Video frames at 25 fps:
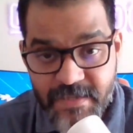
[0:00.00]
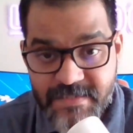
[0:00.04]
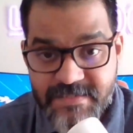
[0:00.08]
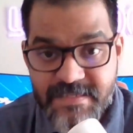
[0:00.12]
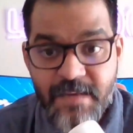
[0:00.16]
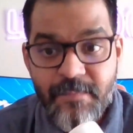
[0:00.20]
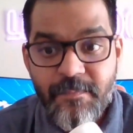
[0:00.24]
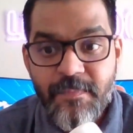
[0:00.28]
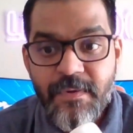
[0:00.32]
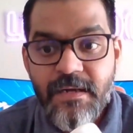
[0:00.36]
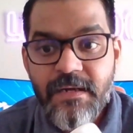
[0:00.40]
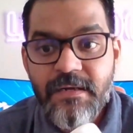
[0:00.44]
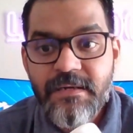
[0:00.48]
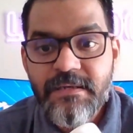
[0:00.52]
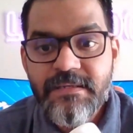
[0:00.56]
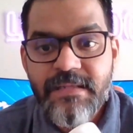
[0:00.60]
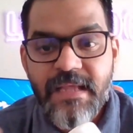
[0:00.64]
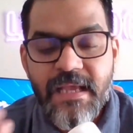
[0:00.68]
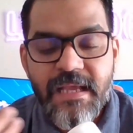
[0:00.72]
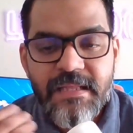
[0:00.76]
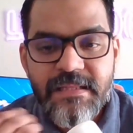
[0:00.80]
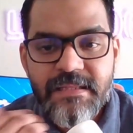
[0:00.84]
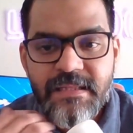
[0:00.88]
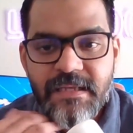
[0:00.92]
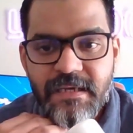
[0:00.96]
for example
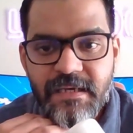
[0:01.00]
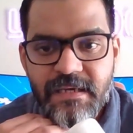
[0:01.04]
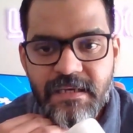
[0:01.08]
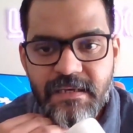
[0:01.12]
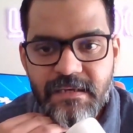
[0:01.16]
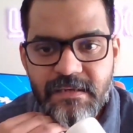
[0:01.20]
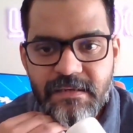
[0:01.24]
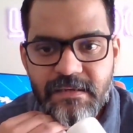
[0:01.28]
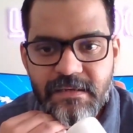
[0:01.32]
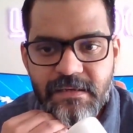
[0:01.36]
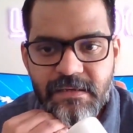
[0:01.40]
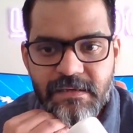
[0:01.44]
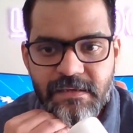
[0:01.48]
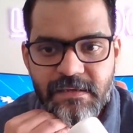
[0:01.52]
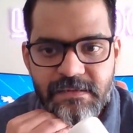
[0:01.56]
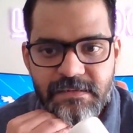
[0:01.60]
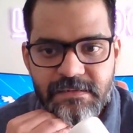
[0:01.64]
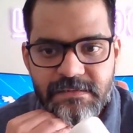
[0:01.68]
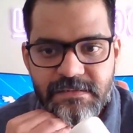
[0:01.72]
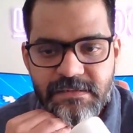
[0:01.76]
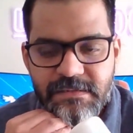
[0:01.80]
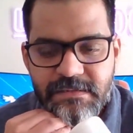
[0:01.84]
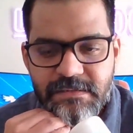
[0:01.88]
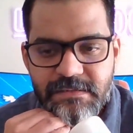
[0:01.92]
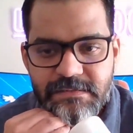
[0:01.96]
take the
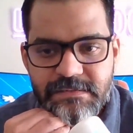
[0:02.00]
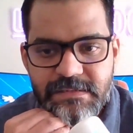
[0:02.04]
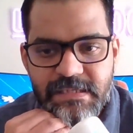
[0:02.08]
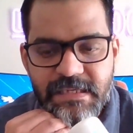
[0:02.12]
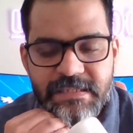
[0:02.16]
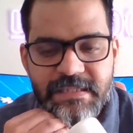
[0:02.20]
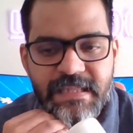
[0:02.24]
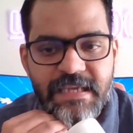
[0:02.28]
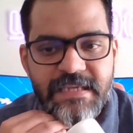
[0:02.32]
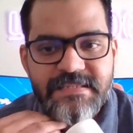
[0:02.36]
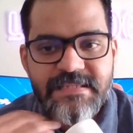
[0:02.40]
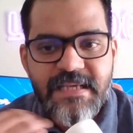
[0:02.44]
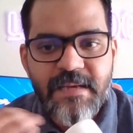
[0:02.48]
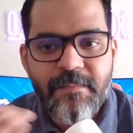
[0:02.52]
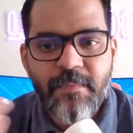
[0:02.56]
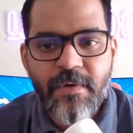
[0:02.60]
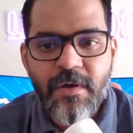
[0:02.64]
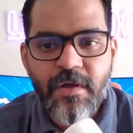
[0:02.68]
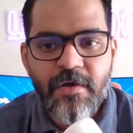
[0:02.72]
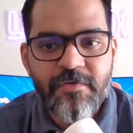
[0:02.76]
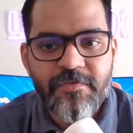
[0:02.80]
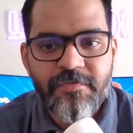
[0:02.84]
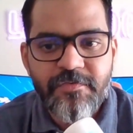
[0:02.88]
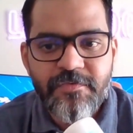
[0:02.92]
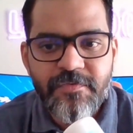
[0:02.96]
uh, uh, take the
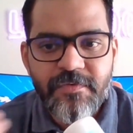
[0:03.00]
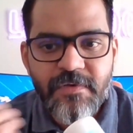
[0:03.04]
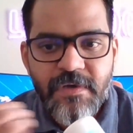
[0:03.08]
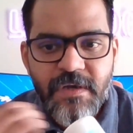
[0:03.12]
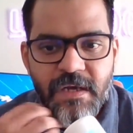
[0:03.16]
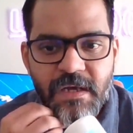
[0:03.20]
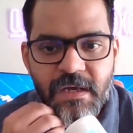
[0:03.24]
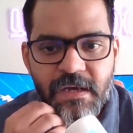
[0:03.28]
example of